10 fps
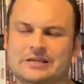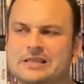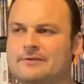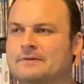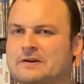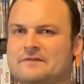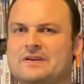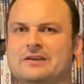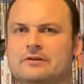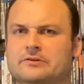in the
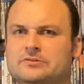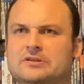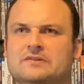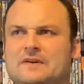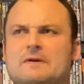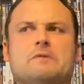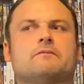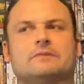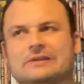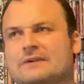movie. And sort of, I
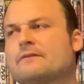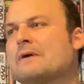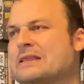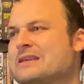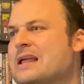won't give away the